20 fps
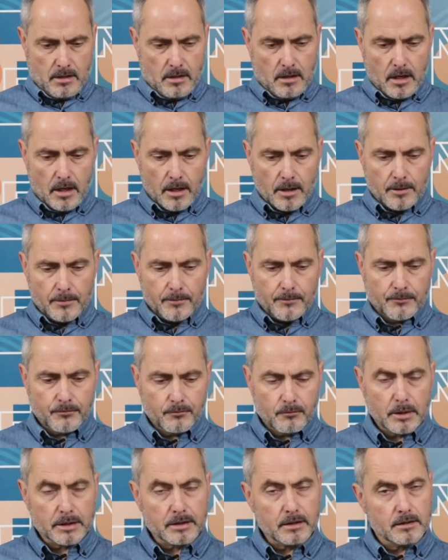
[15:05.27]

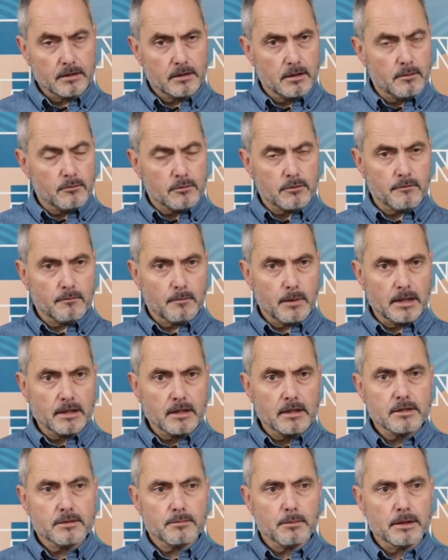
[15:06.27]
But in terms of
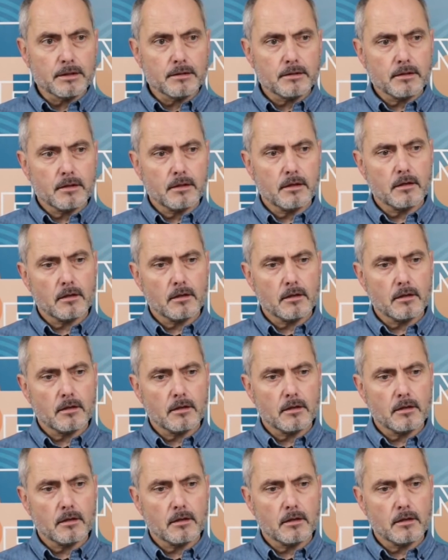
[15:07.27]
management,